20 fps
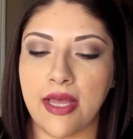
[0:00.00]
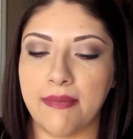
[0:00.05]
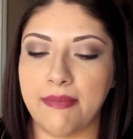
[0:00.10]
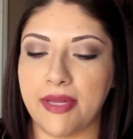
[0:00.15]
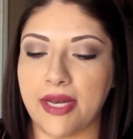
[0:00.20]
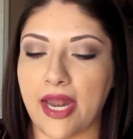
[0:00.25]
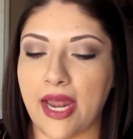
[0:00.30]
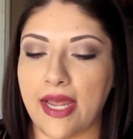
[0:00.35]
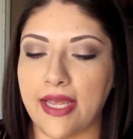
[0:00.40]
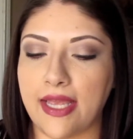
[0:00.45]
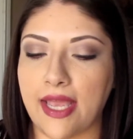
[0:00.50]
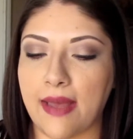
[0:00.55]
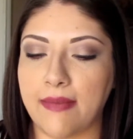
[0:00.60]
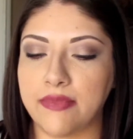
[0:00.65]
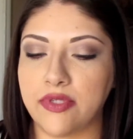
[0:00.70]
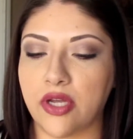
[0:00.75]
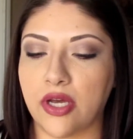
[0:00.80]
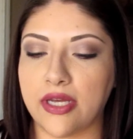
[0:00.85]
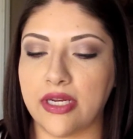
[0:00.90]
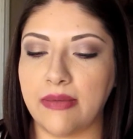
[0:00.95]
But I am
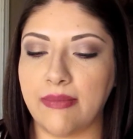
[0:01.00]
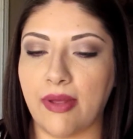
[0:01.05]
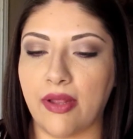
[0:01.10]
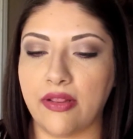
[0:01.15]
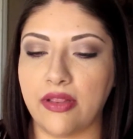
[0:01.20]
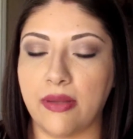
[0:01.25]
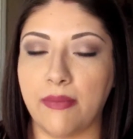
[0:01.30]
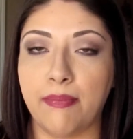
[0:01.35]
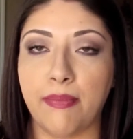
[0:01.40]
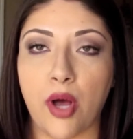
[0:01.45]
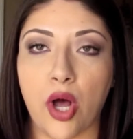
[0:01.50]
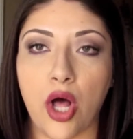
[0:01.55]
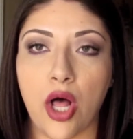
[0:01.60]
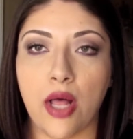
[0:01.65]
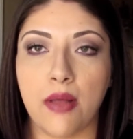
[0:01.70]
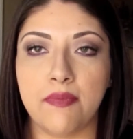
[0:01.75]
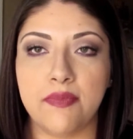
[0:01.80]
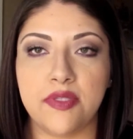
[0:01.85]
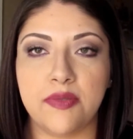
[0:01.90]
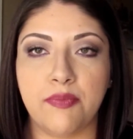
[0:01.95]
talking about the
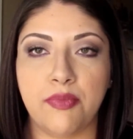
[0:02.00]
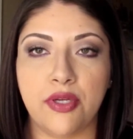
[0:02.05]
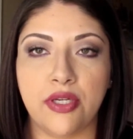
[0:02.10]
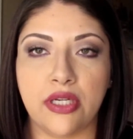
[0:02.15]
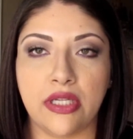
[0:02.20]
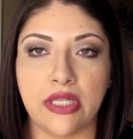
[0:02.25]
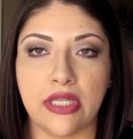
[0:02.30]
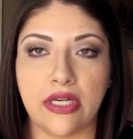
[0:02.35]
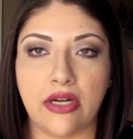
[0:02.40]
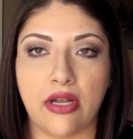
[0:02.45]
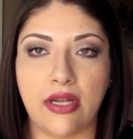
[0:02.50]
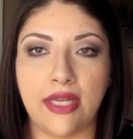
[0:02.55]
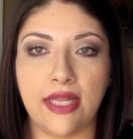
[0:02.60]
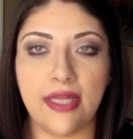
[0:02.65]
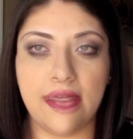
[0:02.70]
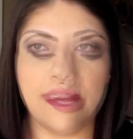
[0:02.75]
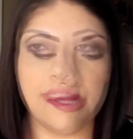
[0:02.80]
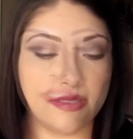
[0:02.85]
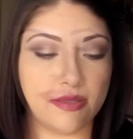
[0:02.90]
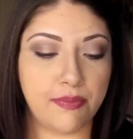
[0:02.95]
Balms Put a Lid on It.
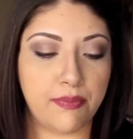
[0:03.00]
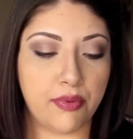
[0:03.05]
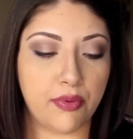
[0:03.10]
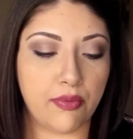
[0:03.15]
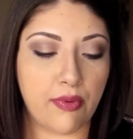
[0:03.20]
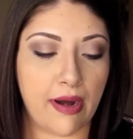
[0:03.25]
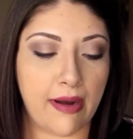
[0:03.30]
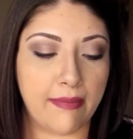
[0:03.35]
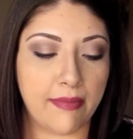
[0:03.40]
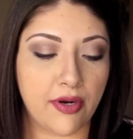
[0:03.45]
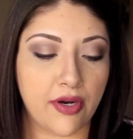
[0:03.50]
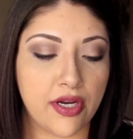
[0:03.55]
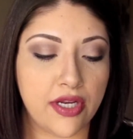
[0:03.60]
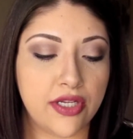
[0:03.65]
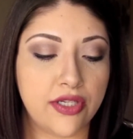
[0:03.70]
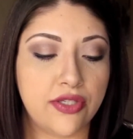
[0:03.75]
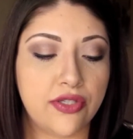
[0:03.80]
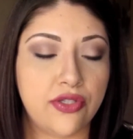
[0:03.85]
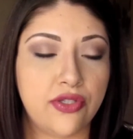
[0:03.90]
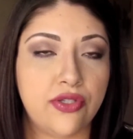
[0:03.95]
This primer
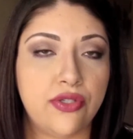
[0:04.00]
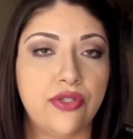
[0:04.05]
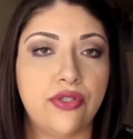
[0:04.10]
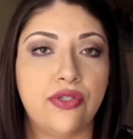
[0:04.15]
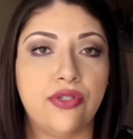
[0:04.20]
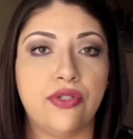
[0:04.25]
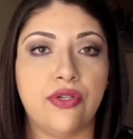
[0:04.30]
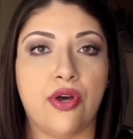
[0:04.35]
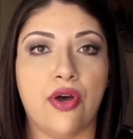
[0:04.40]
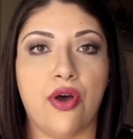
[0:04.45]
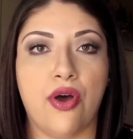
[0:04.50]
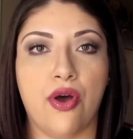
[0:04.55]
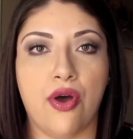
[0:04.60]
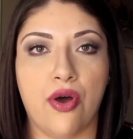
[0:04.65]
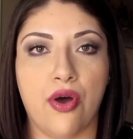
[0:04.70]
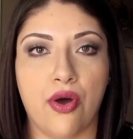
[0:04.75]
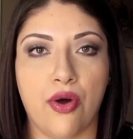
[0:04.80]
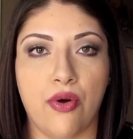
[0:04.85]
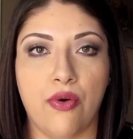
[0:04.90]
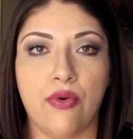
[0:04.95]
is
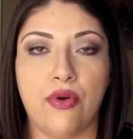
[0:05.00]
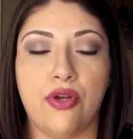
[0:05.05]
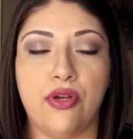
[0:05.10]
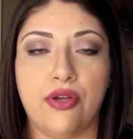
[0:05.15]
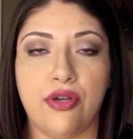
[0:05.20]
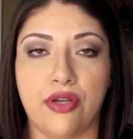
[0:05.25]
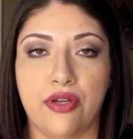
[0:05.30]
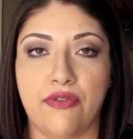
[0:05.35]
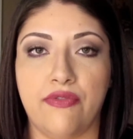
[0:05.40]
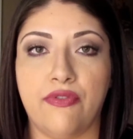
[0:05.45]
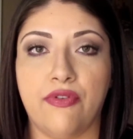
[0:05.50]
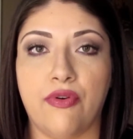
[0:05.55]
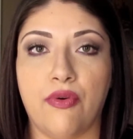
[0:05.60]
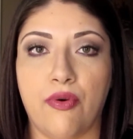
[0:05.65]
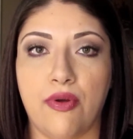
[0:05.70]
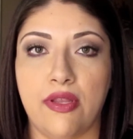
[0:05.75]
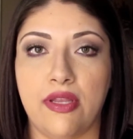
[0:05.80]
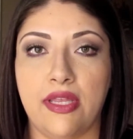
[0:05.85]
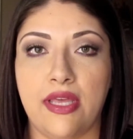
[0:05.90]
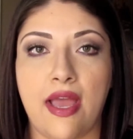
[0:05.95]
so good for
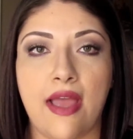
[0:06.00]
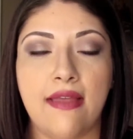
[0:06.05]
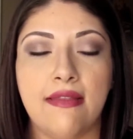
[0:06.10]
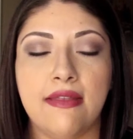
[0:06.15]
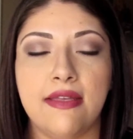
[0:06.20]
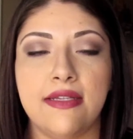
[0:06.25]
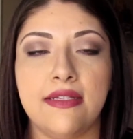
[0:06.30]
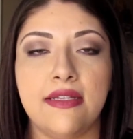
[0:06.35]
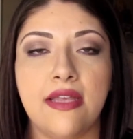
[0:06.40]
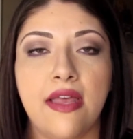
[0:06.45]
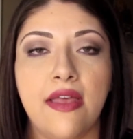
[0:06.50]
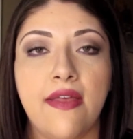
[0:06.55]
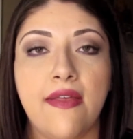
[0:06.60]
oily eyelids.